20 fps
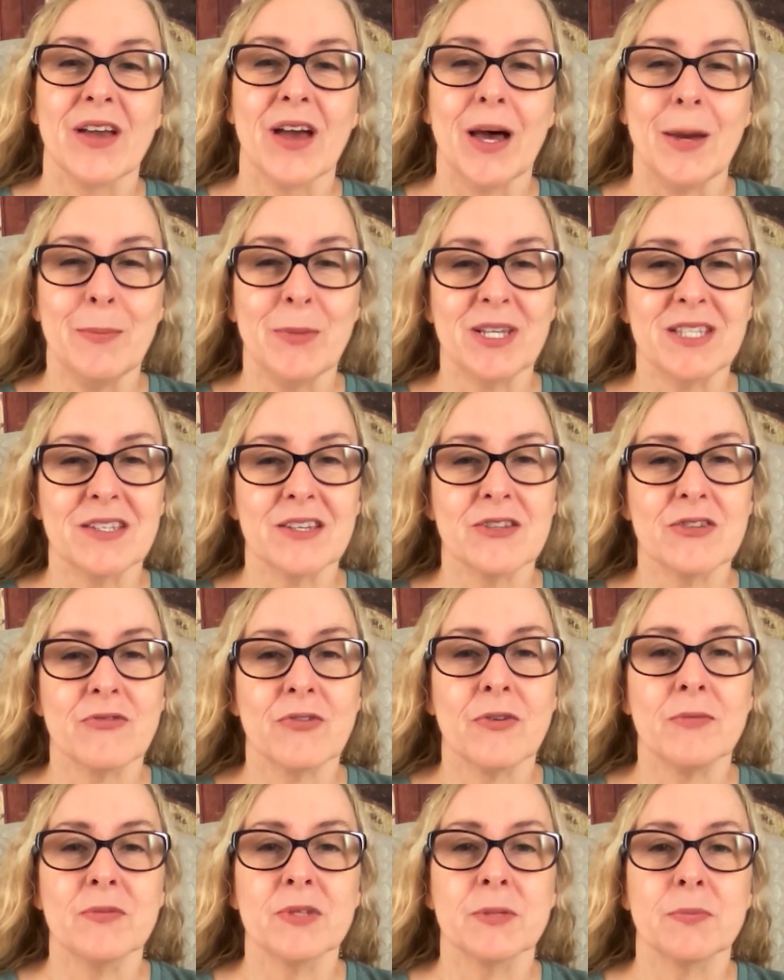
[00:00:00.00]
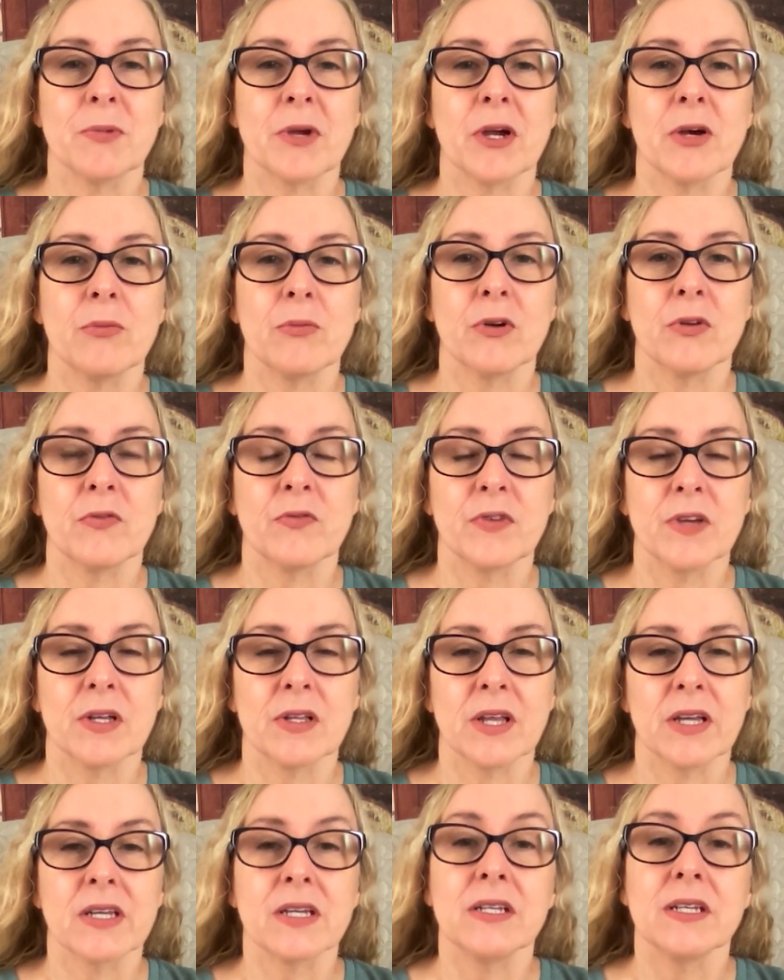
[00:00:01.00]
A message from Spirit will feel
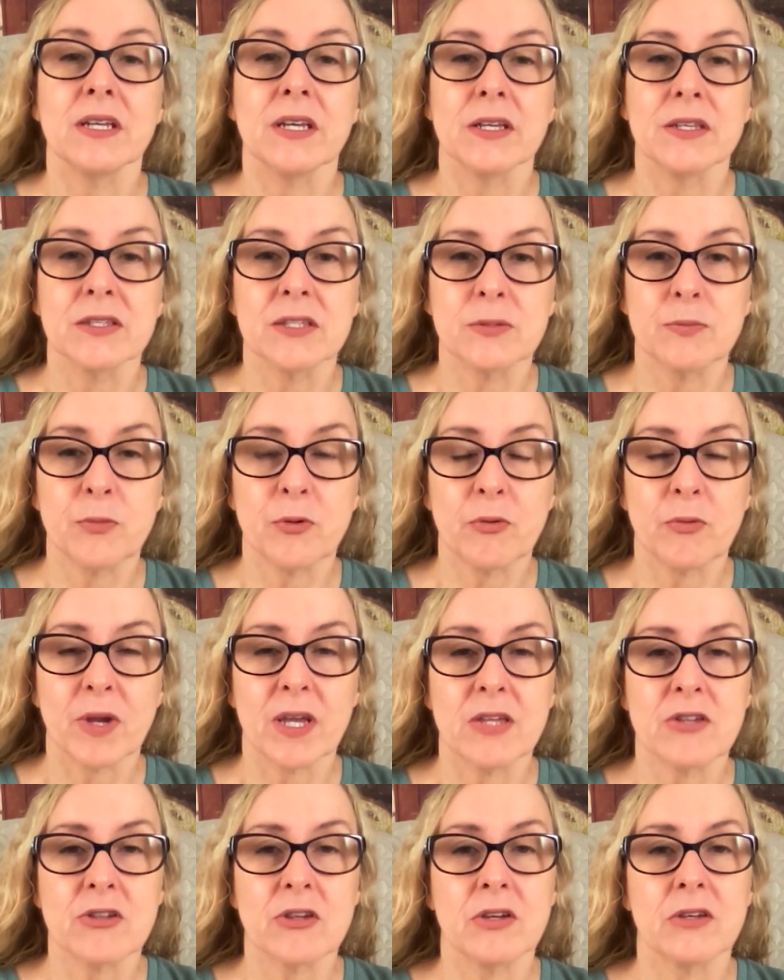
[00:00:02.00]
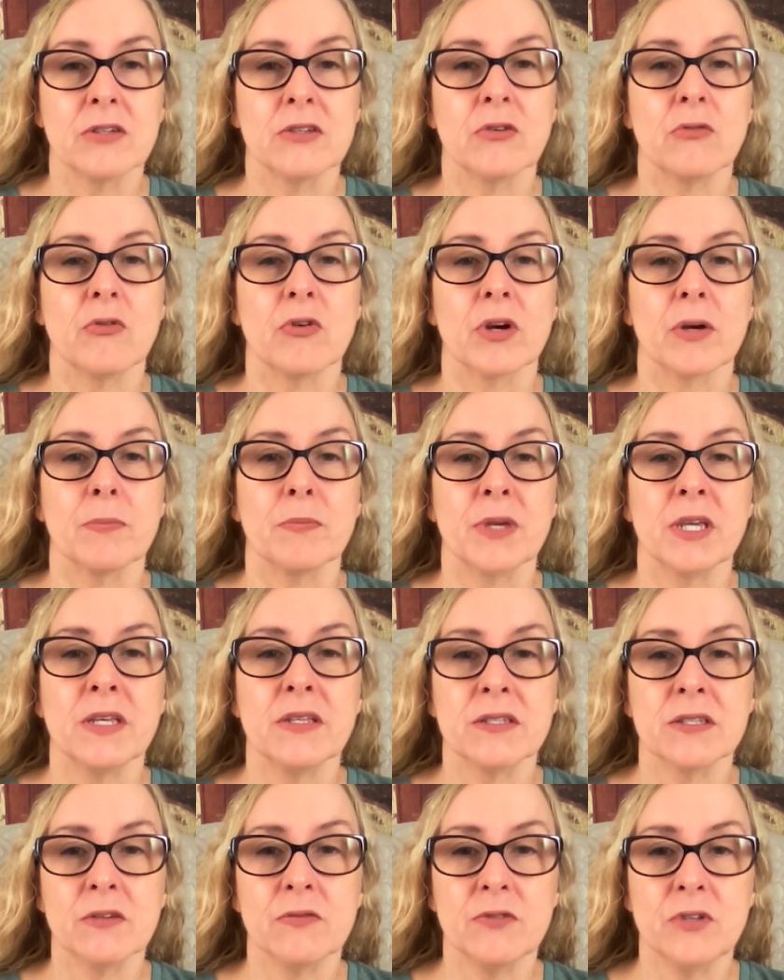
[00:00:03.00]
like an inspiration or a
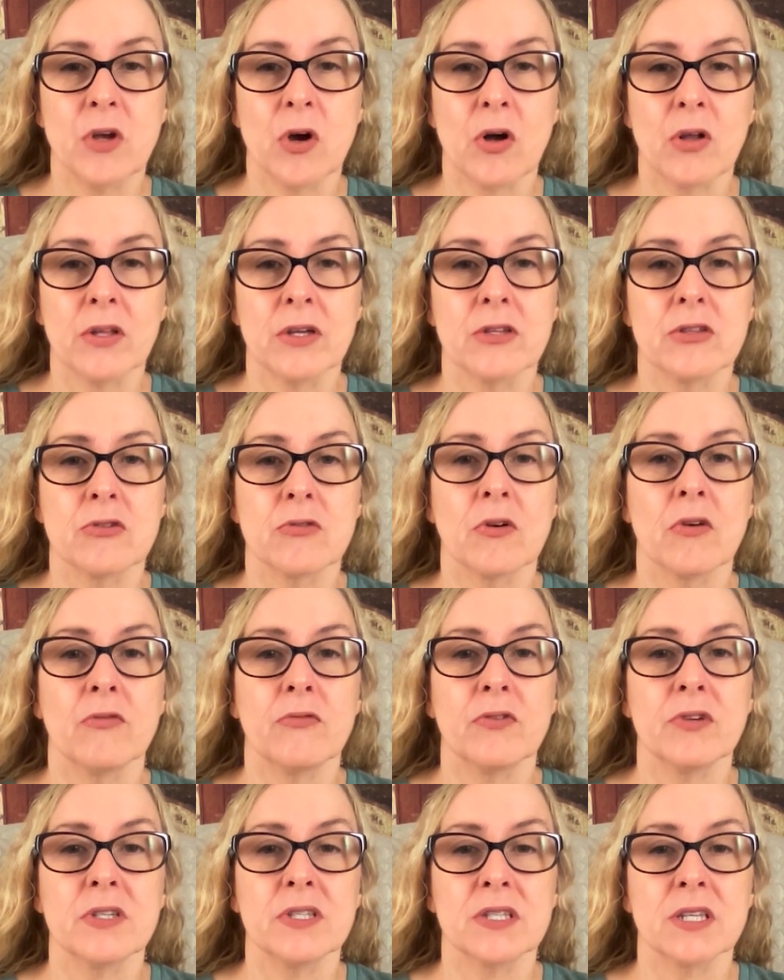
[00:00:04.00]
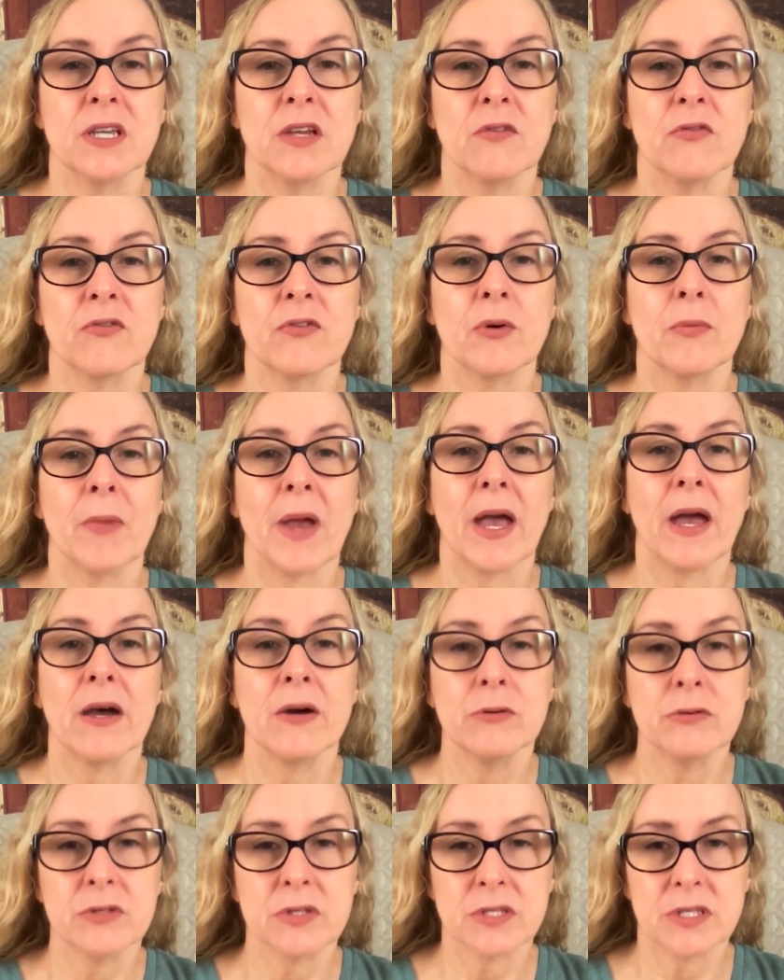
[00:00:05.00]
piece of knowledge you have received from
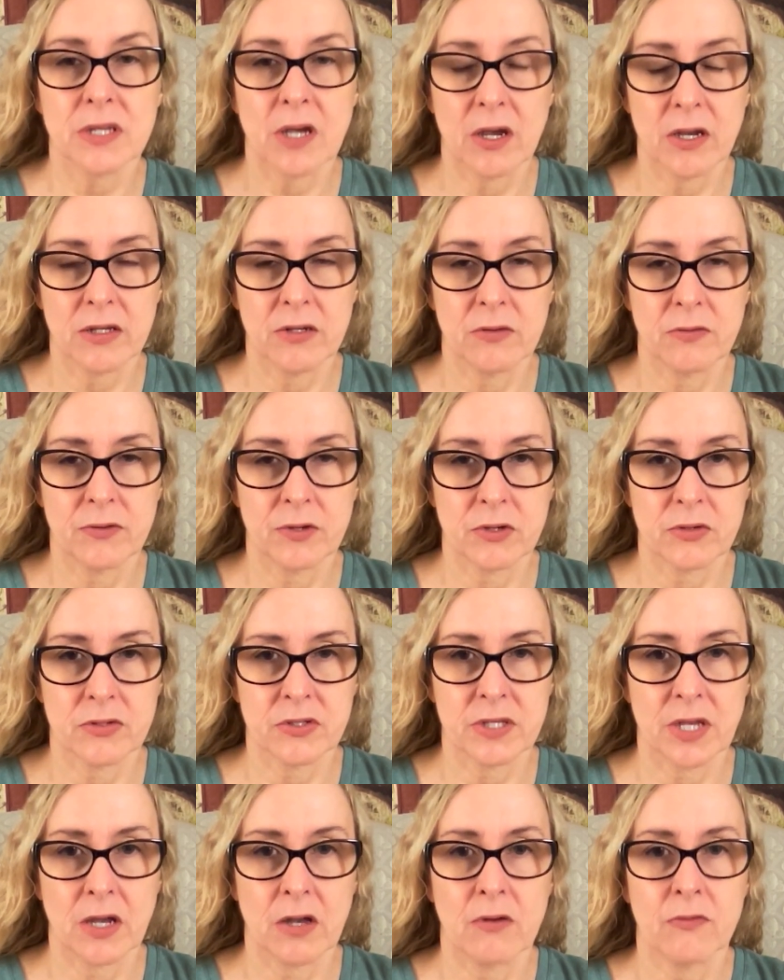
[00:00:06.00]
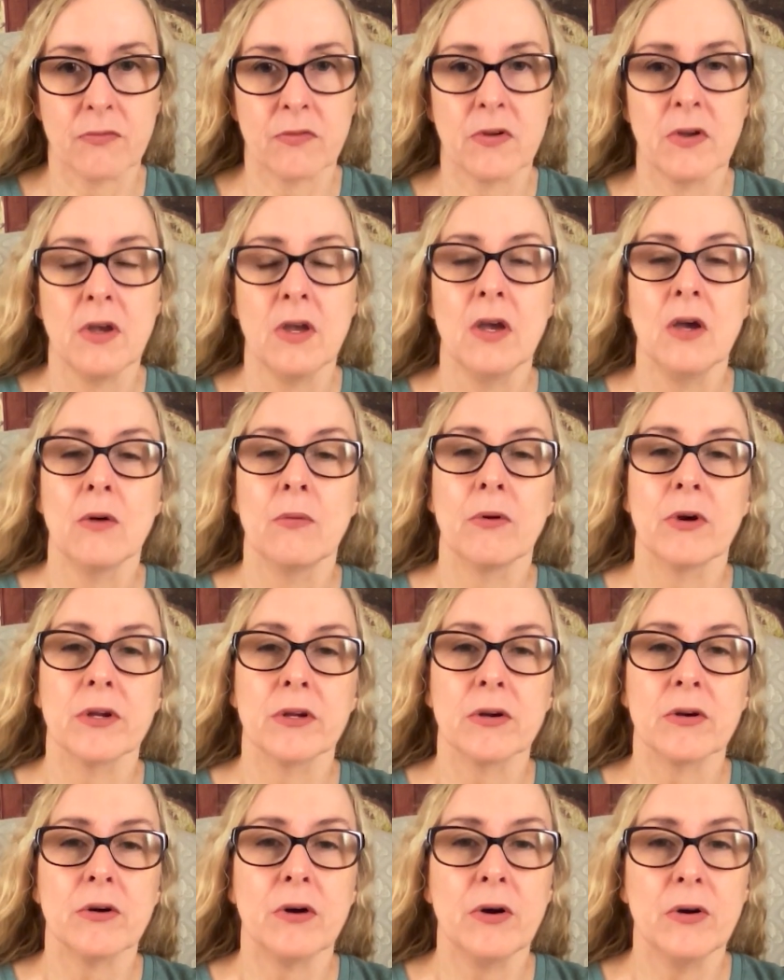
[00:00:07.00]
outside of yourself where
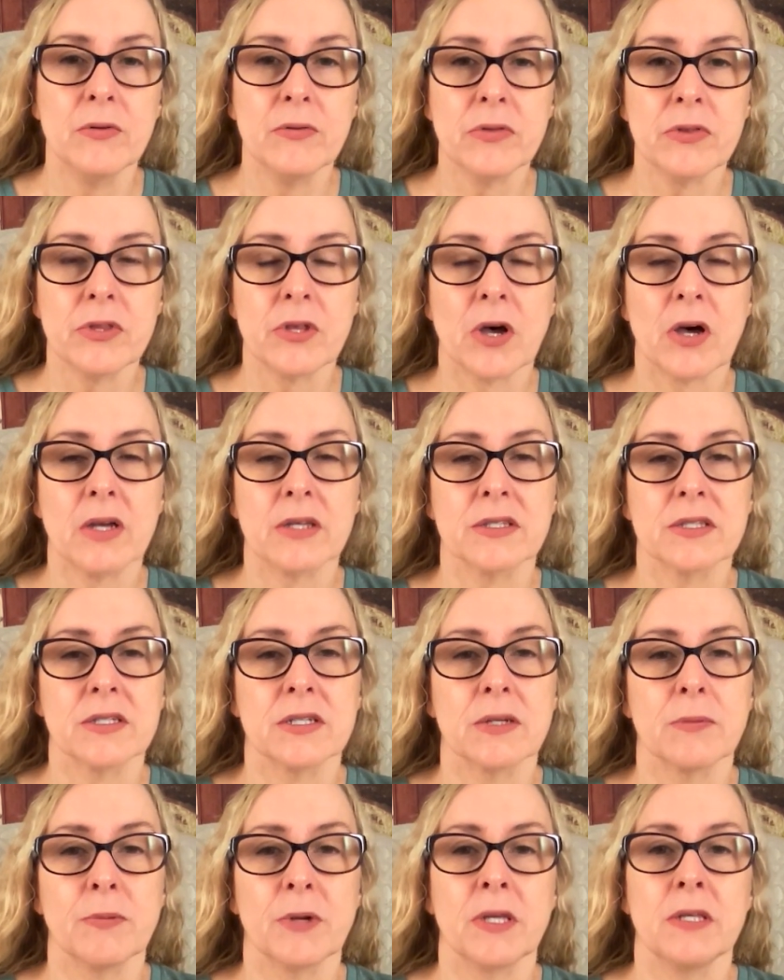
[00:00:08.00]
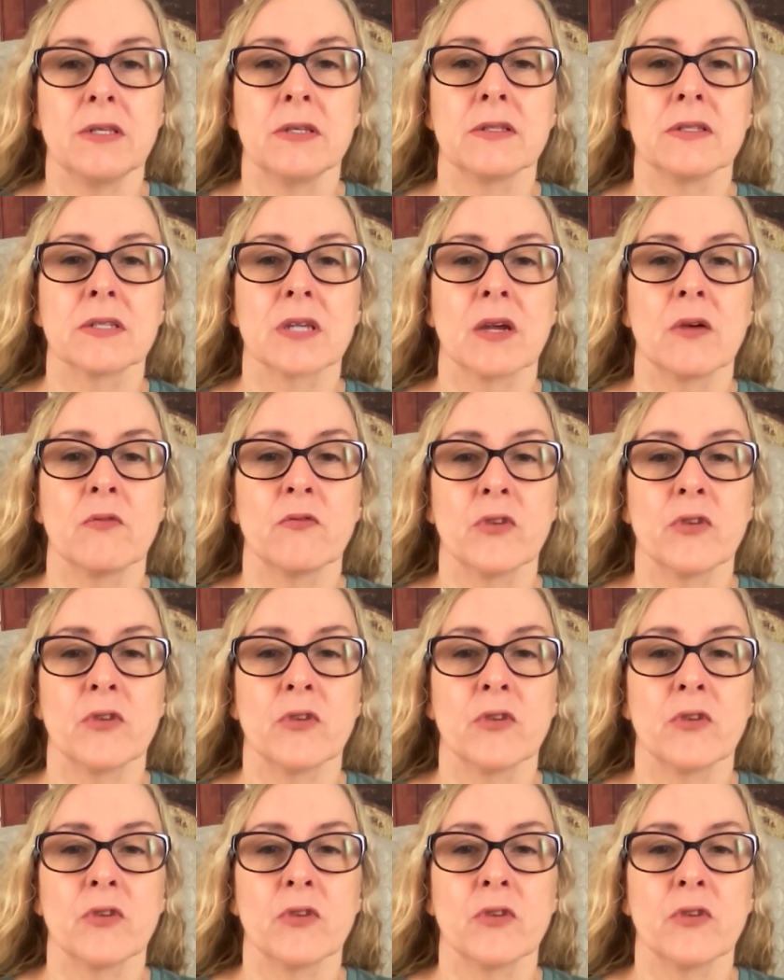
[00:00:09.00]
your own thoughts and opinions come